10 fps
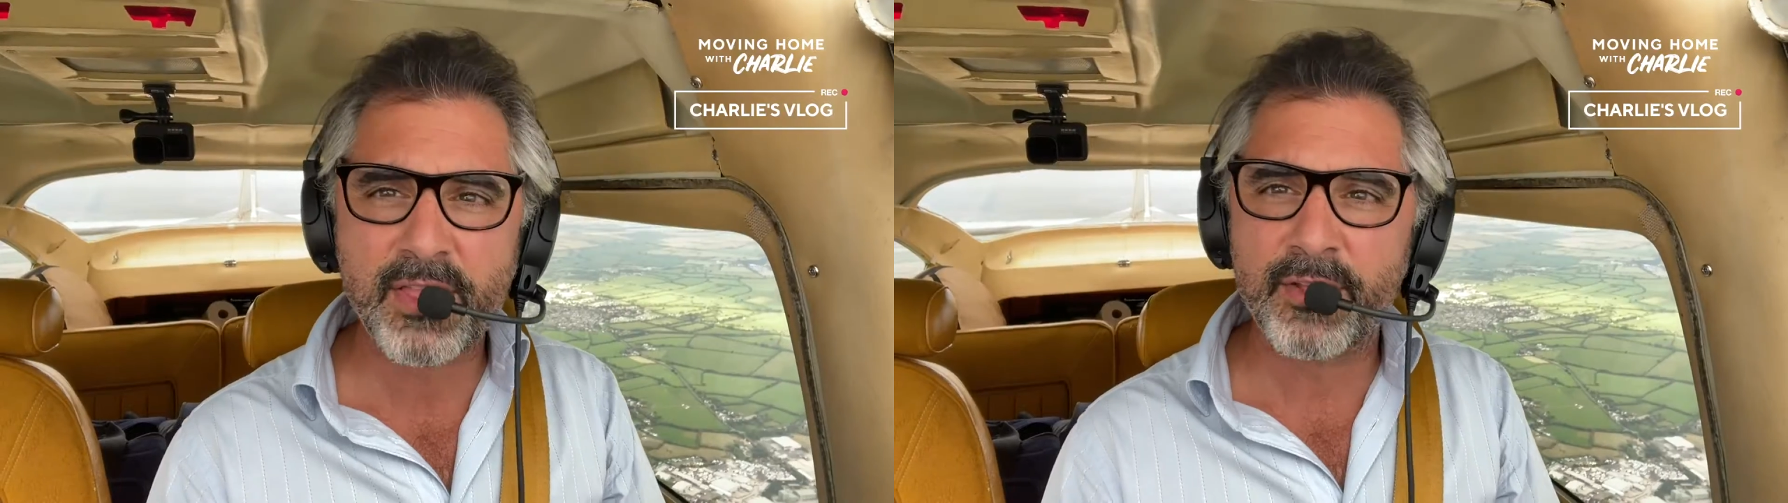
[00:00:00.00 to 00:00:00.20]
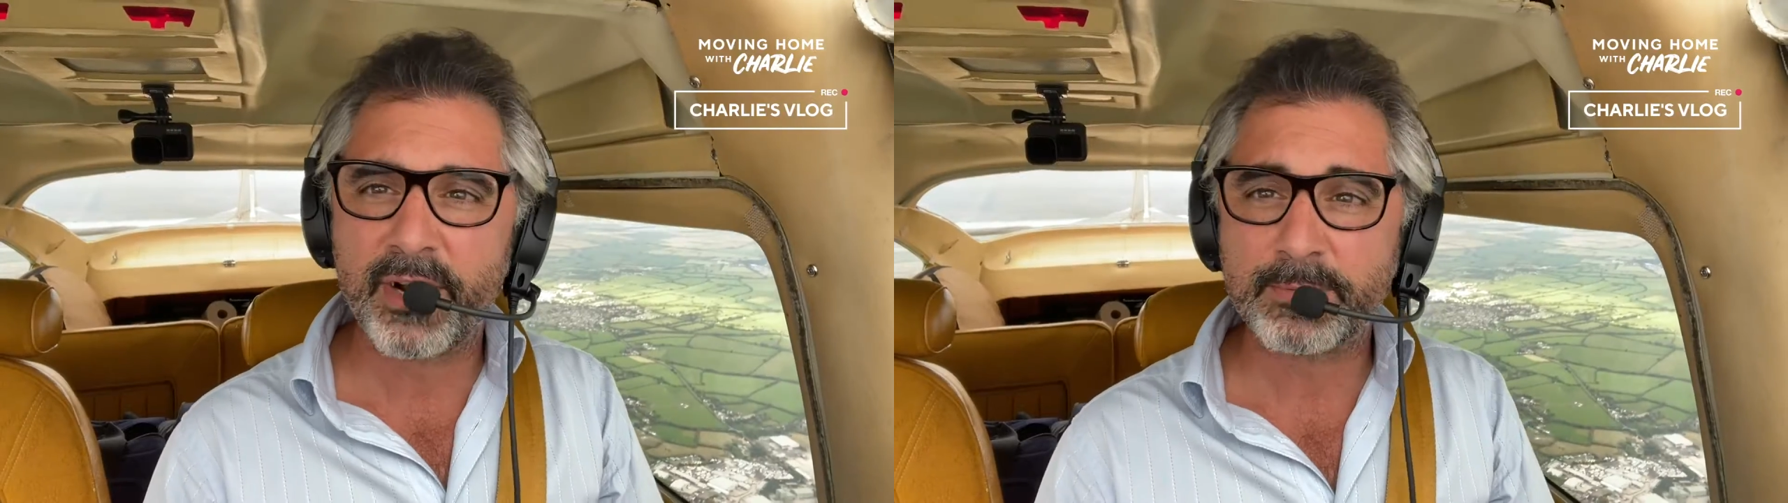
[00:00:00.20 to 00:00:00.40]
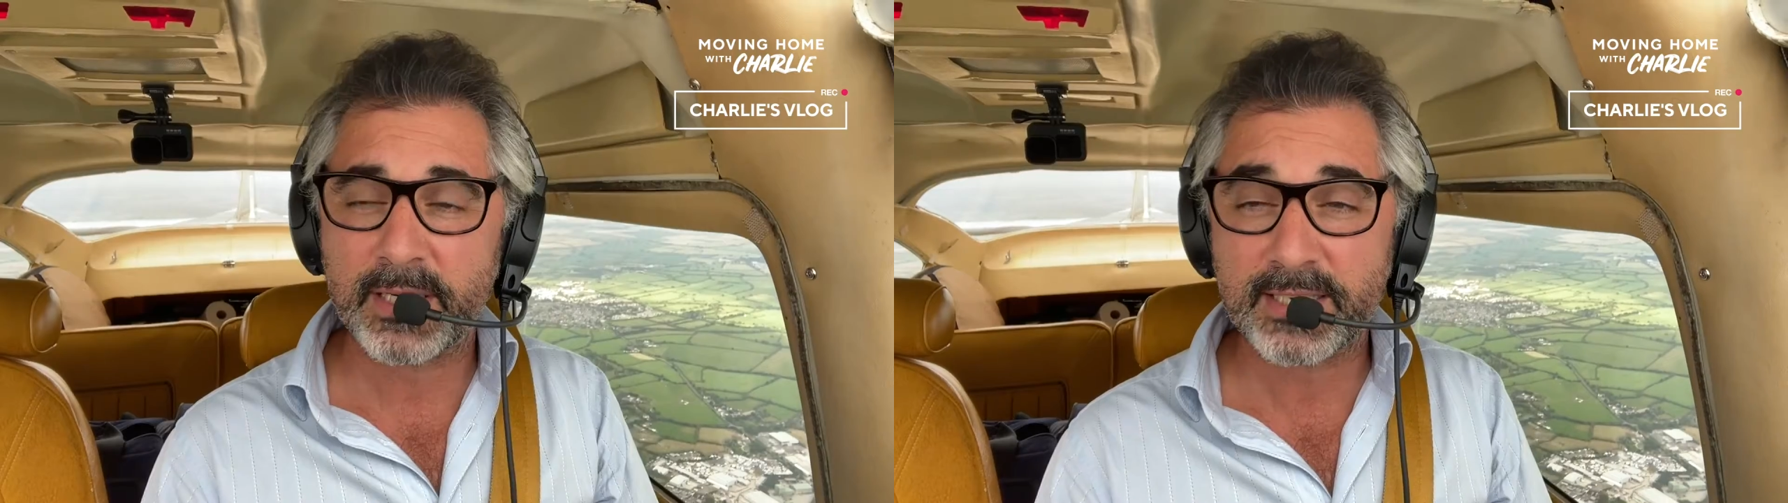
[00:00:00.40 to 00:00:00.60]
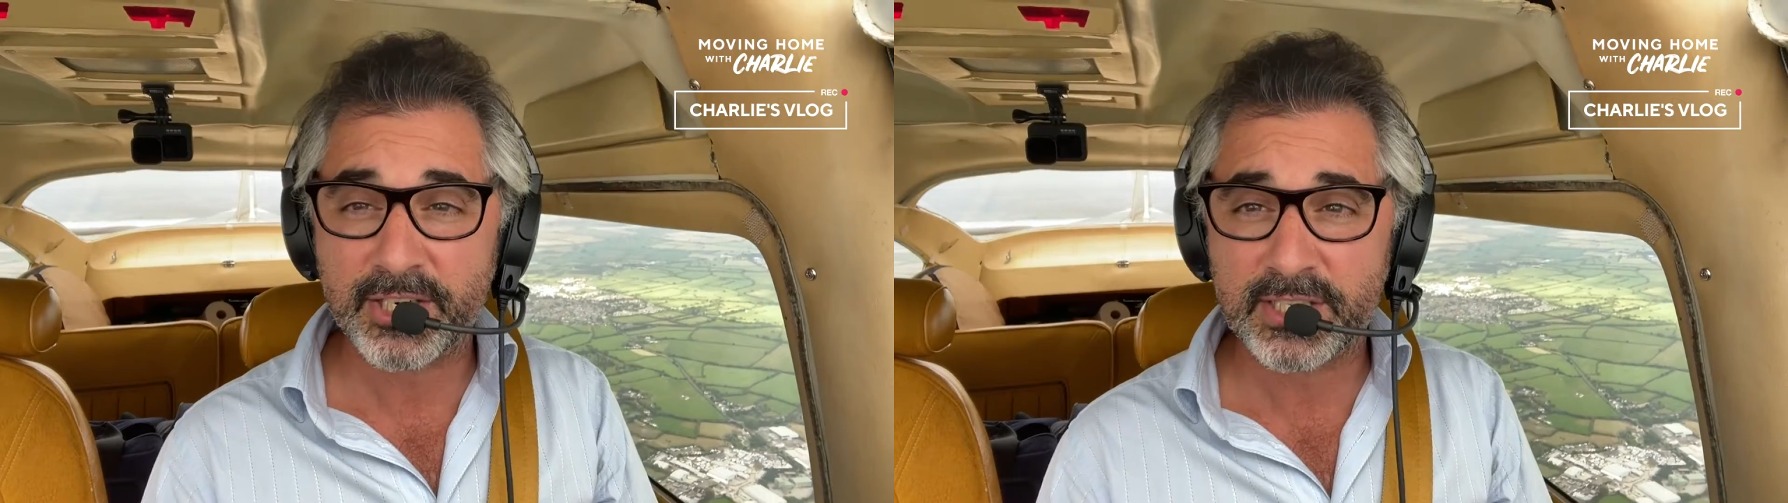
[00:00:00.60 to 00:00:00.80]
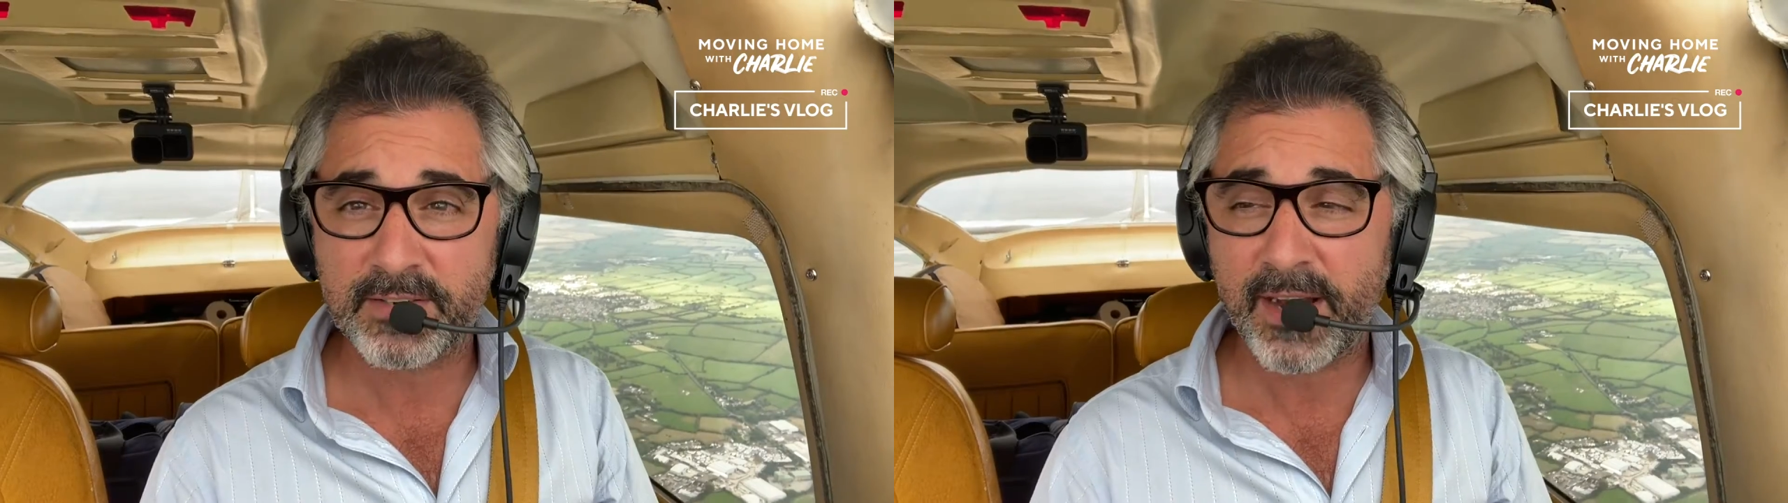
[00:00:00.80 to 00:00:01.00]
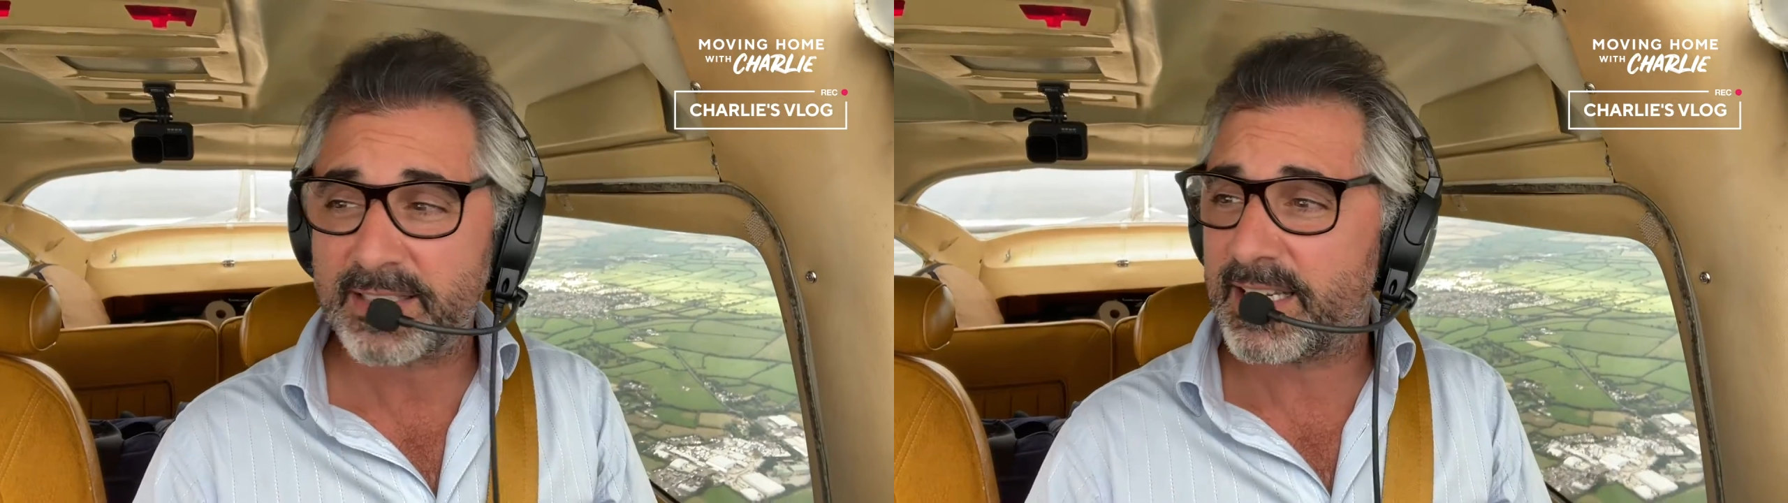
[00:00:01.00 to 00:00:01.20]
than their expectations. In fact,